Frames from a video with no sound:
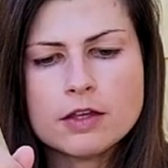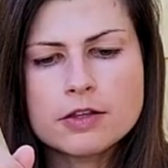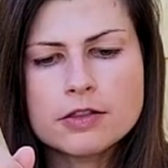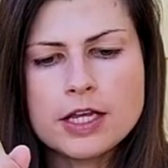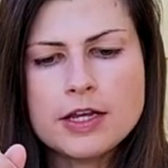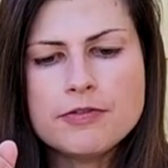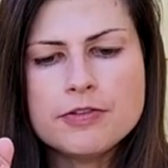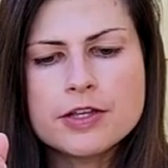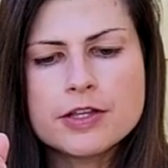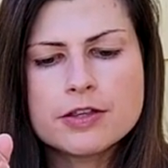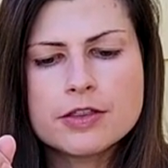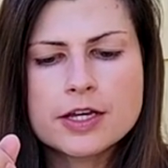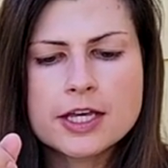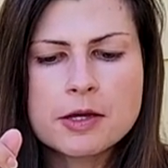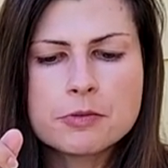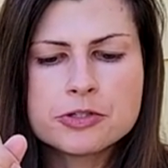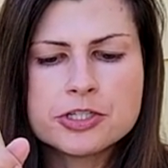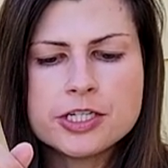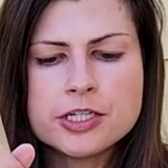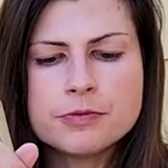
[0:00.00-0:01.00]
Even the, the
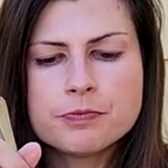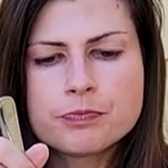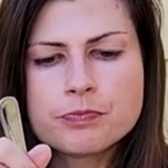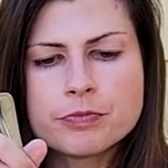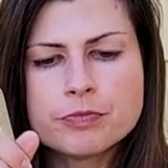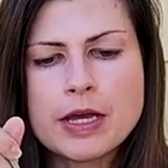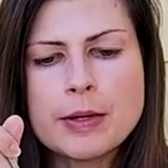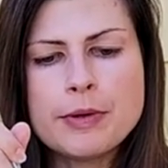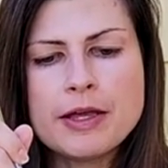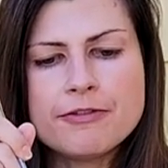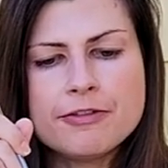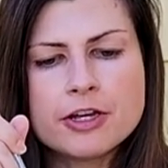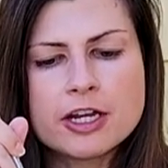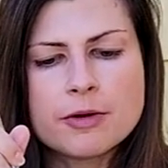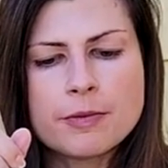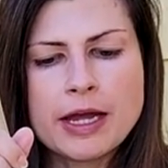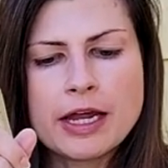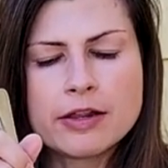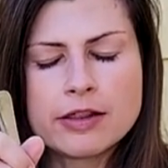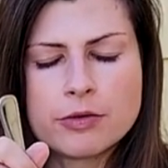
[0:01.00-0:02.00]
kimchi, maybe if you get a
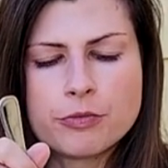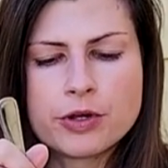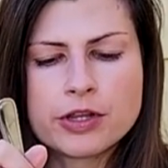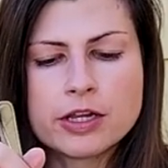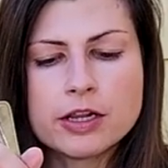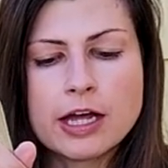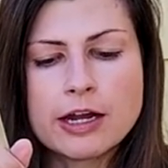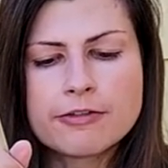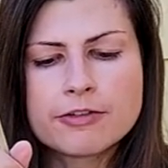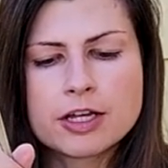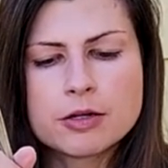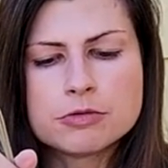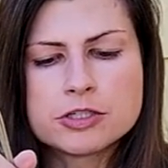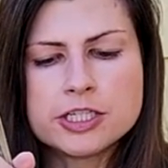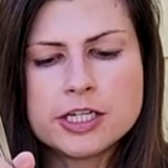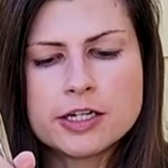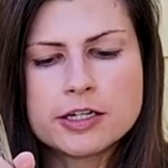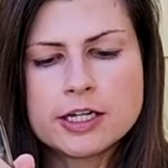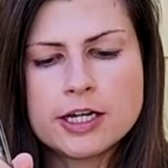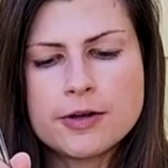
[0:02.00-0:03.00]
bite with a lot of
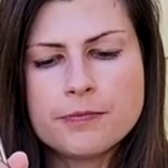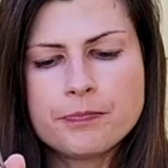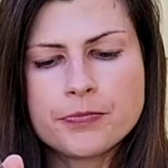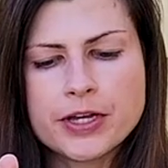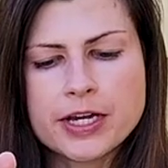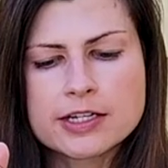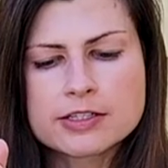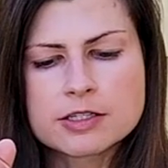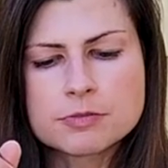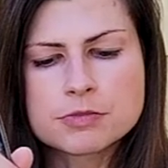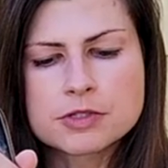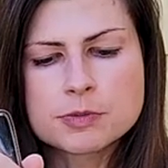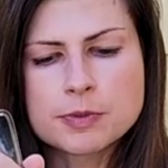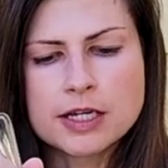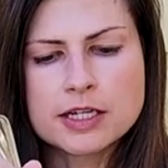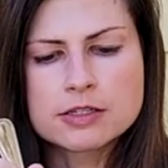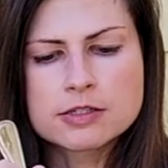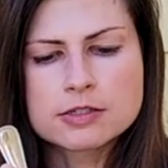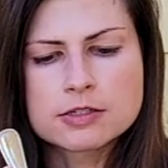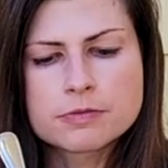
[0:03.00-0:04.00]
kimchi in it, it must taste
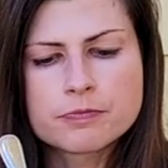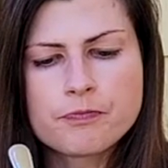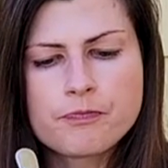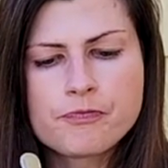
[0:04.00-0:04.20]
spice